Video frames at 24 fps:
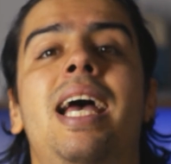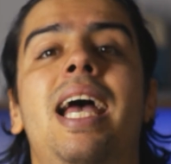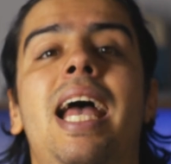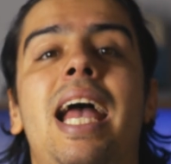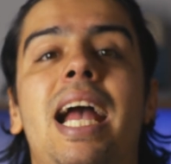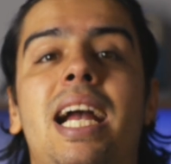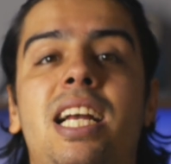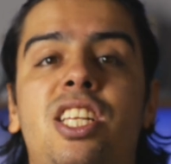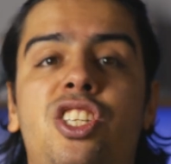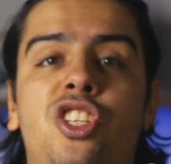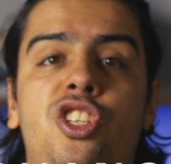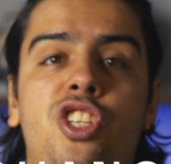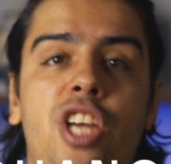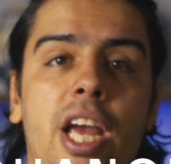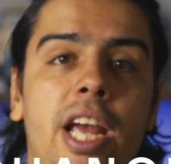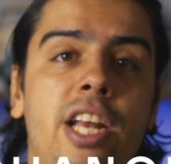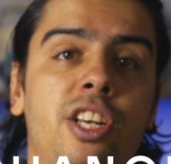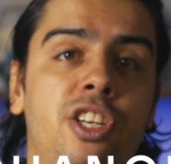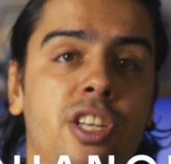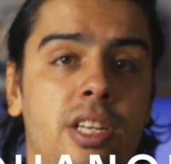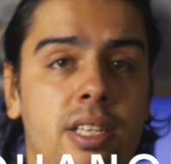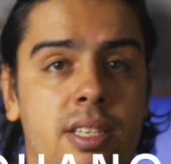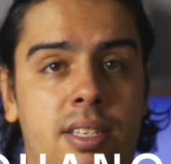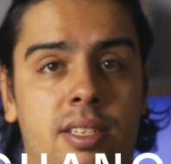
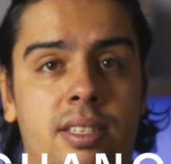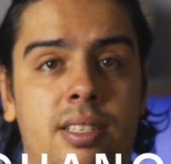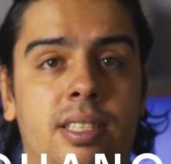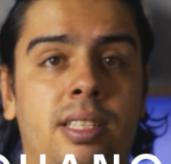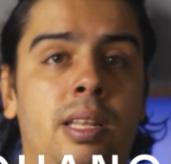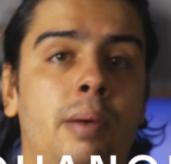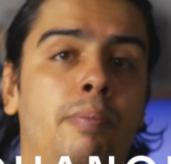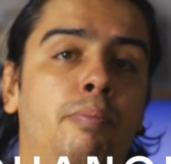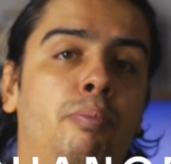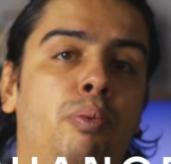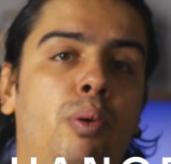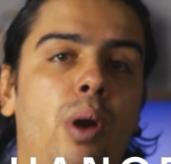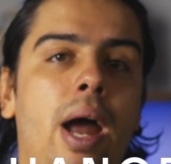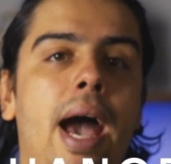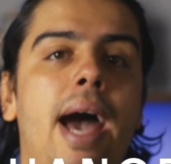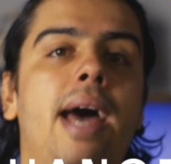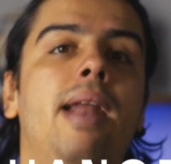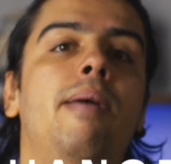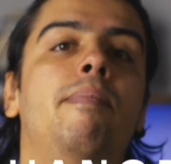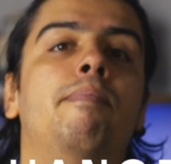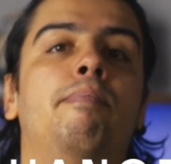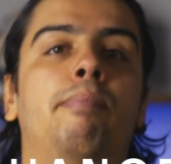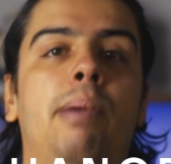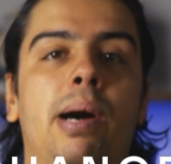exchanges, the
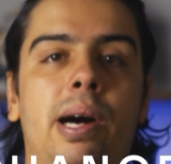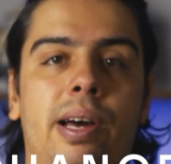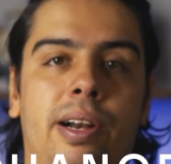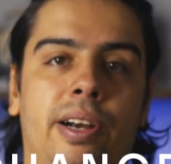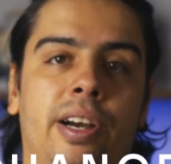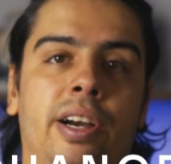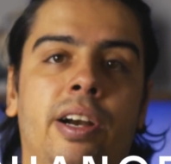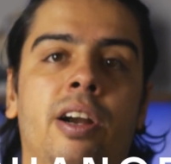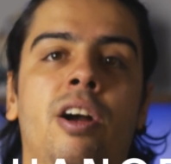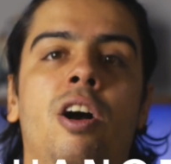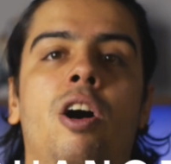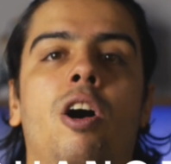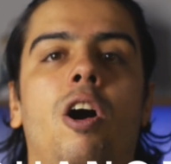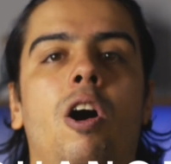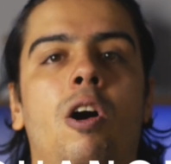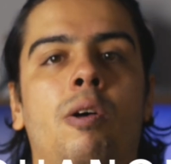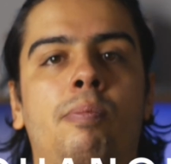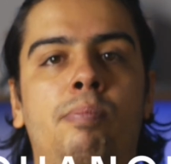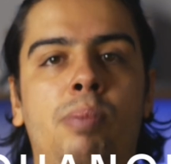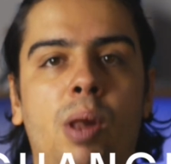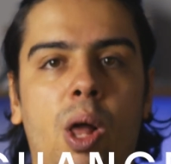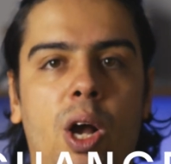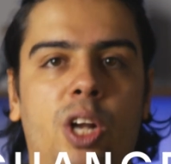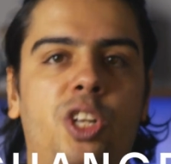bread and butter
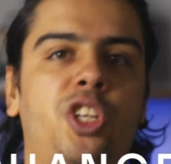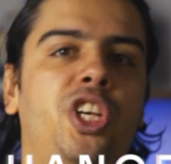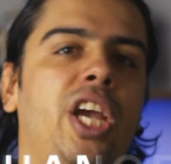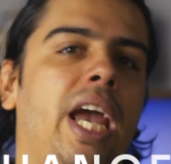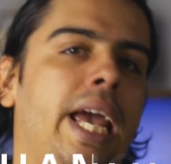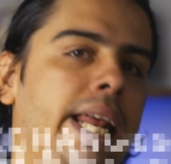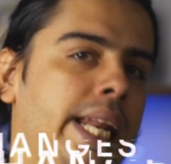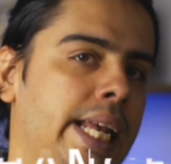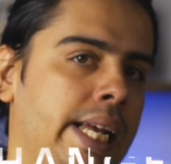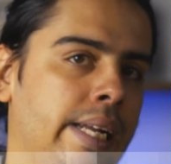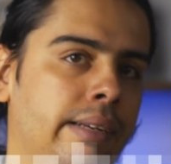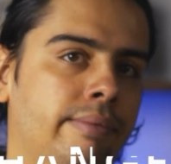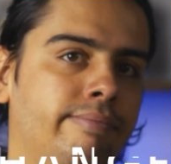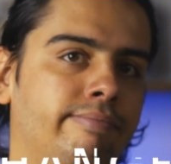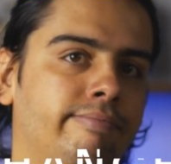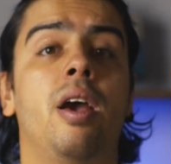of blockchaining.